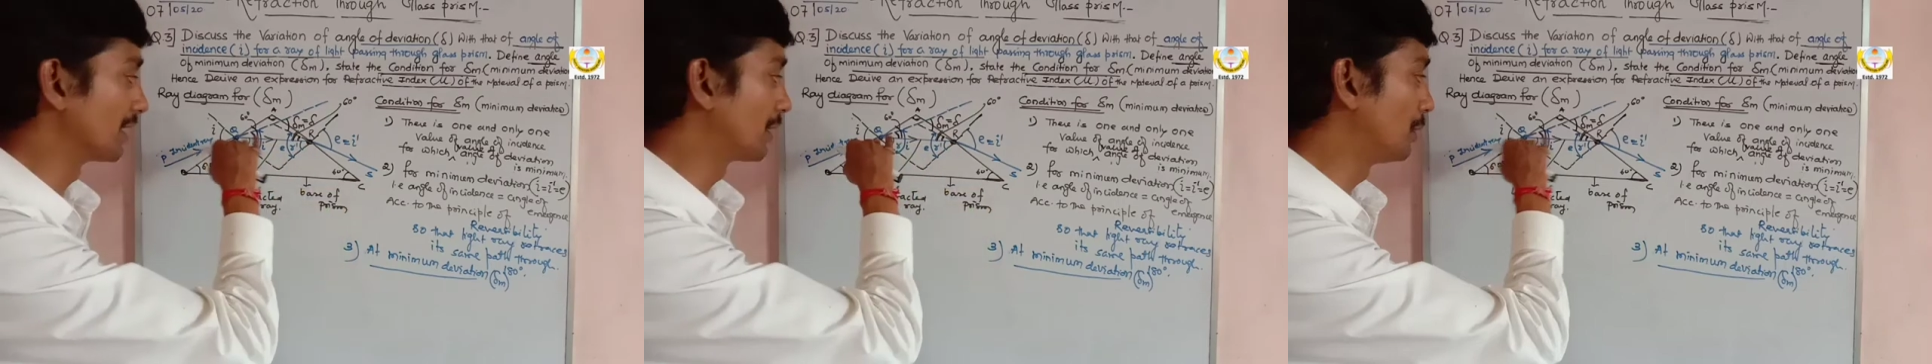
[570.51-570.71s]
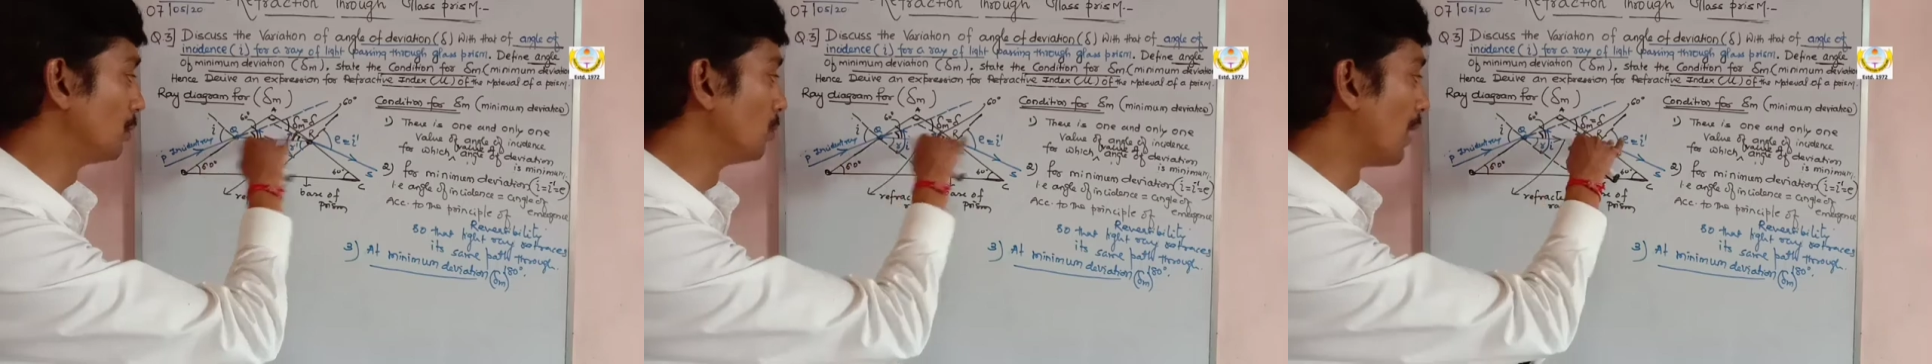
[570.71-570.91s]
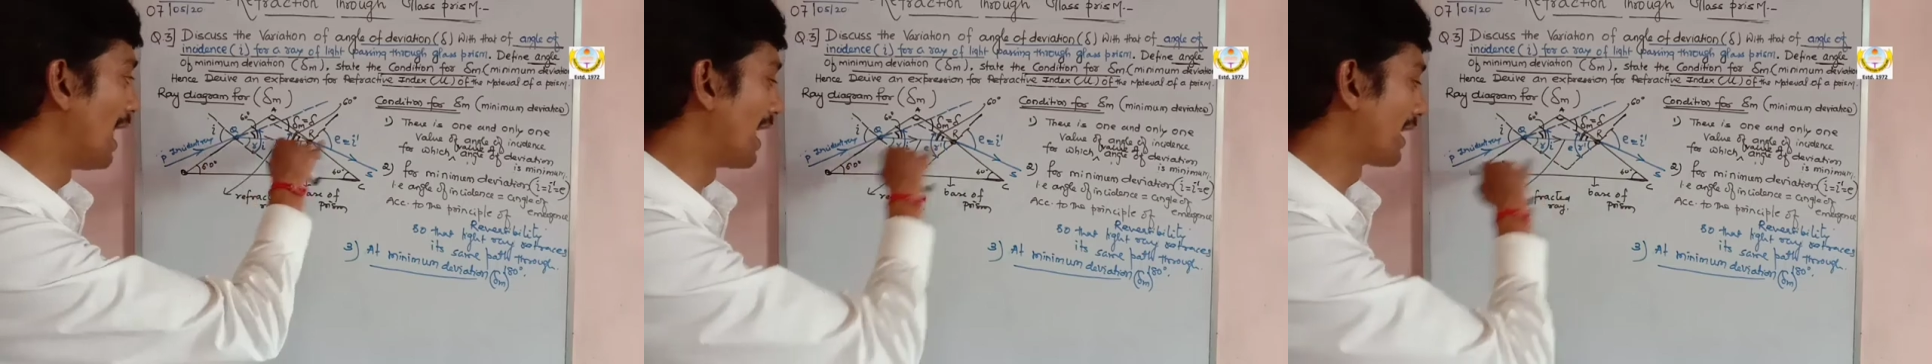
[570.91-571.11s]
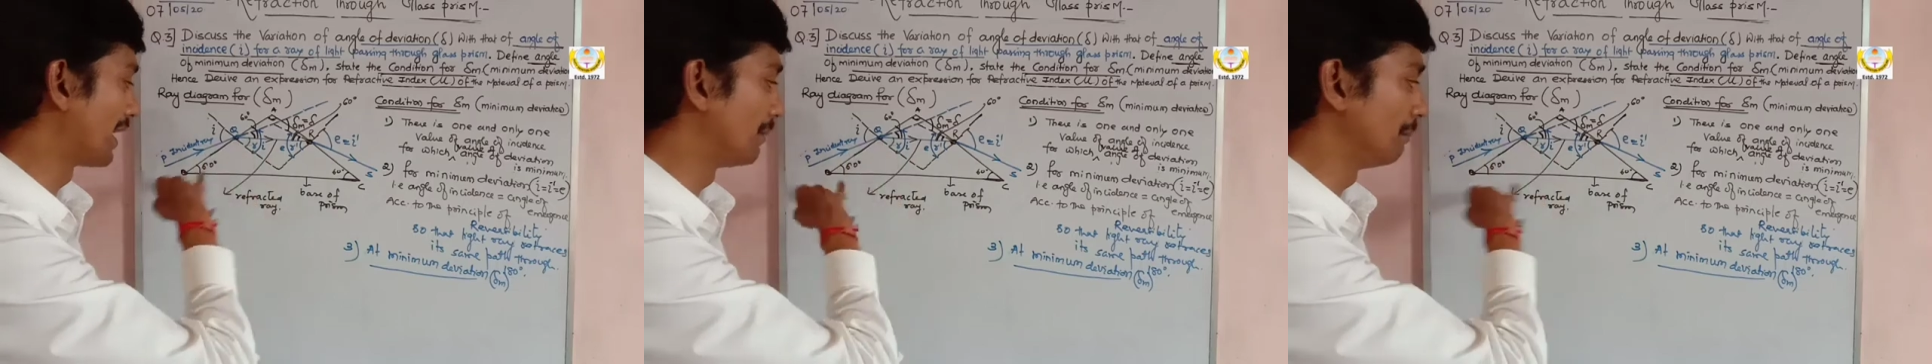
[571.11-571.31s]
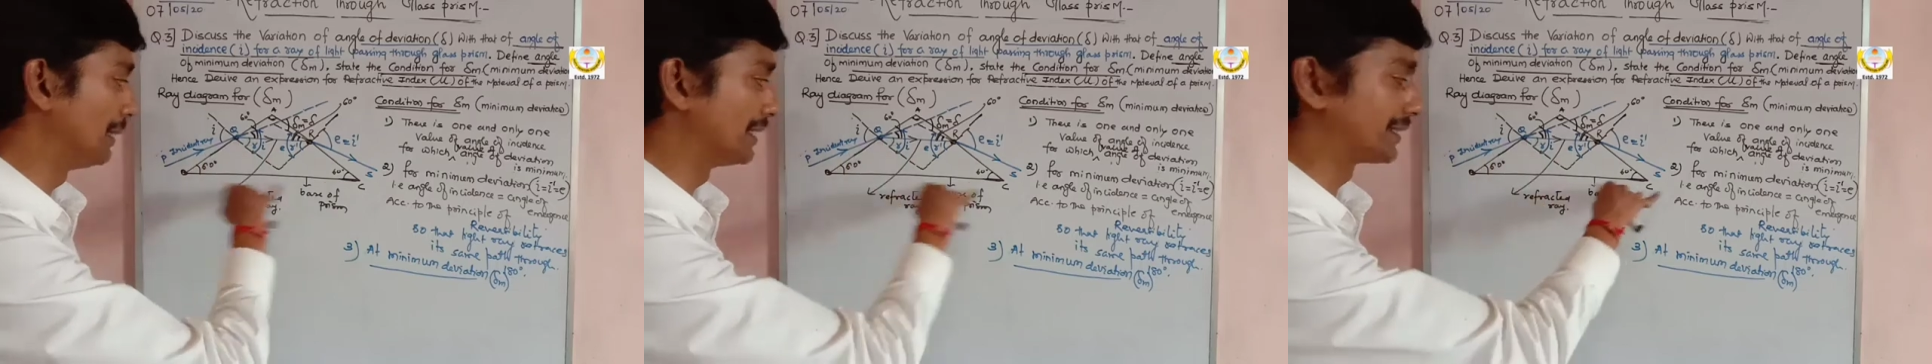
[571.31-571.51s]
QR
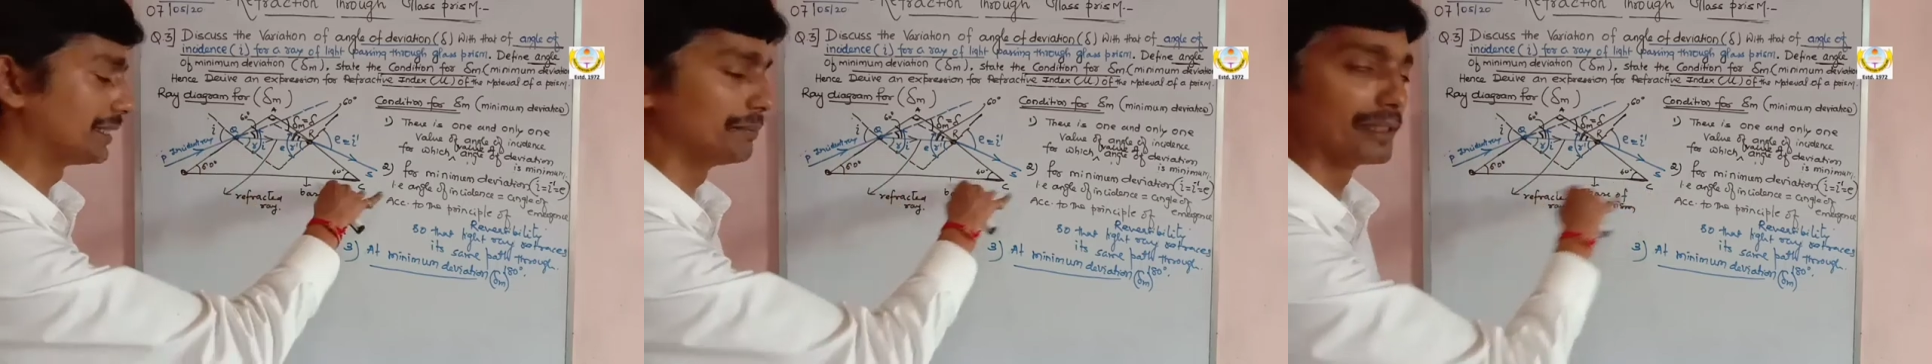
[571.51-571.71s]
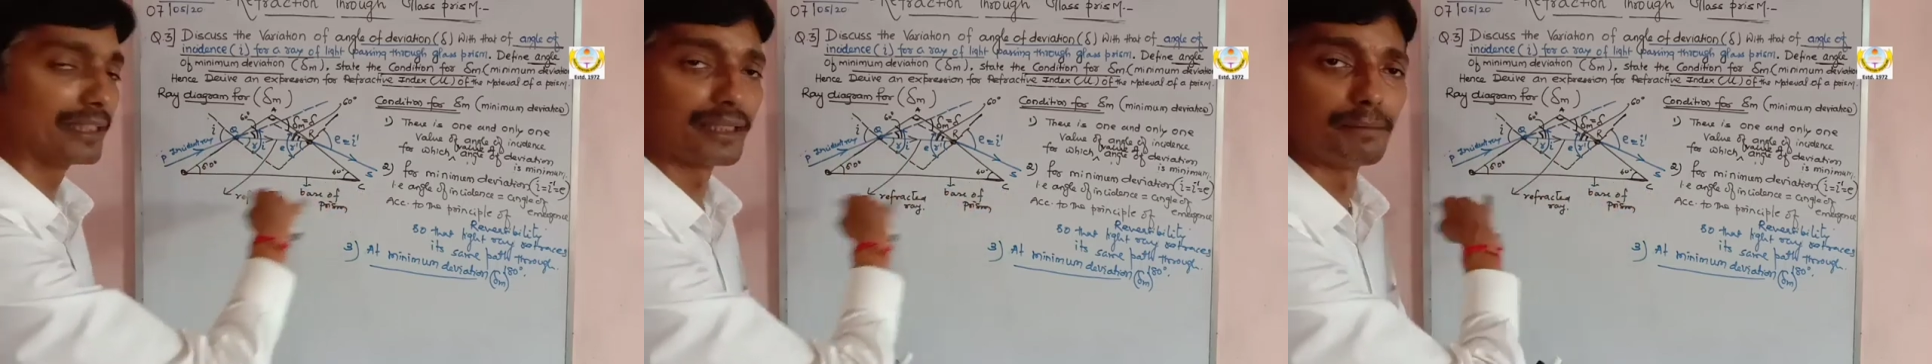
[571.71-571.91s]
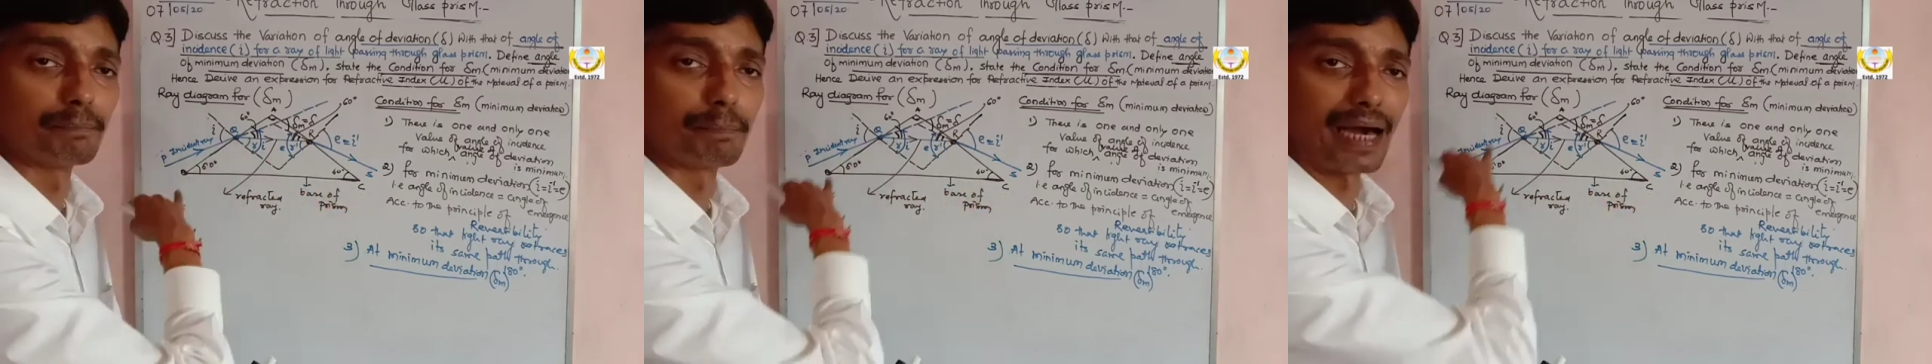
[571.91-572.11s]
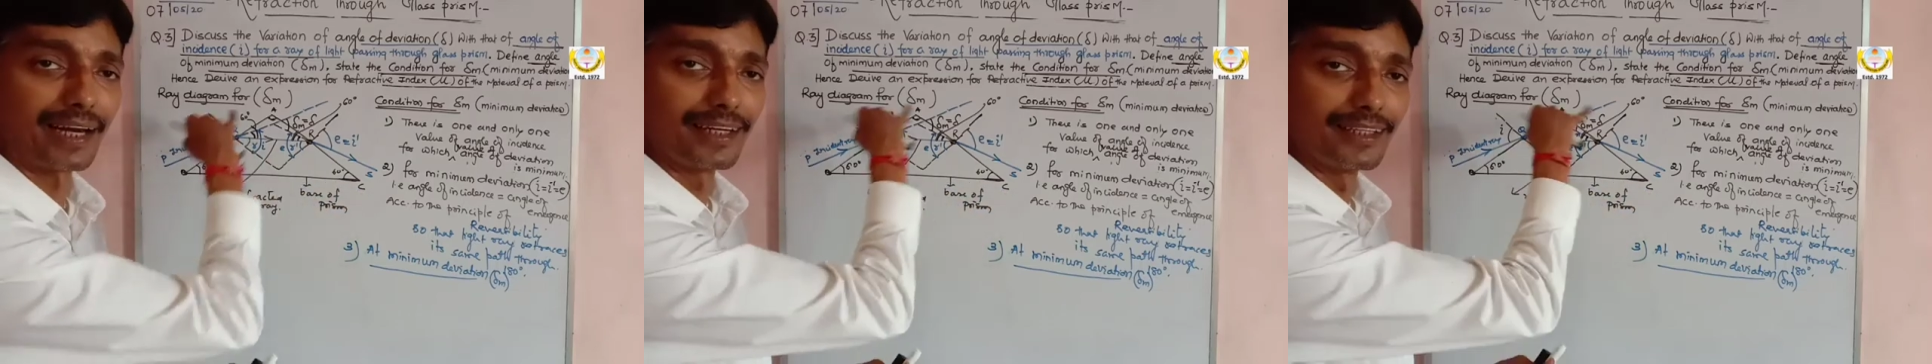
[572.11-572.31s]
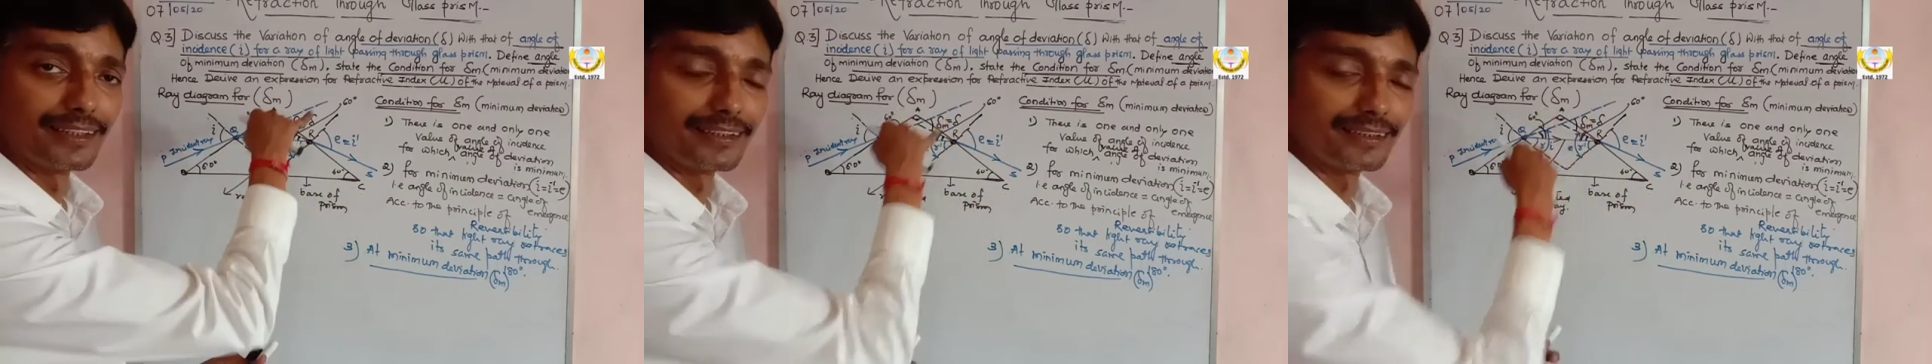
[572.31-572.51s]
and BC become
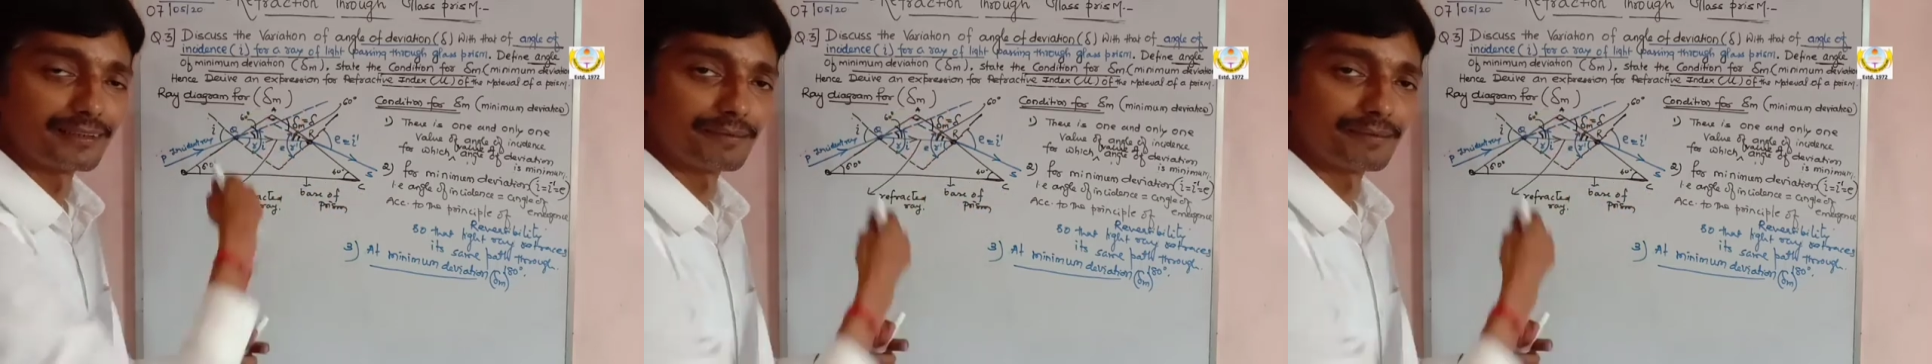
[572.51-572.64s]
parallel.